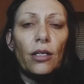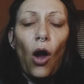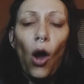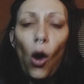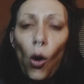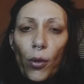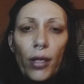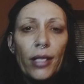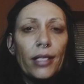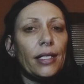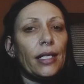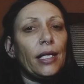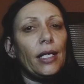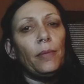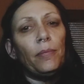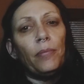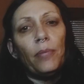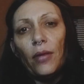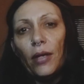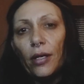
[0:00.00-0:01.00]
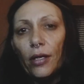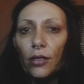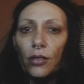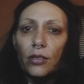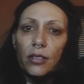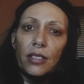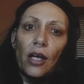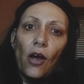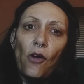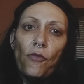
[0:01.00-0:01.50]
always keep their
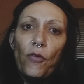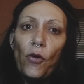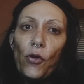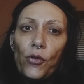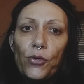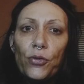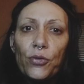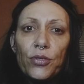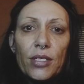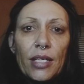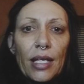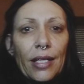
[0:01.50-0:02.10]
cell phones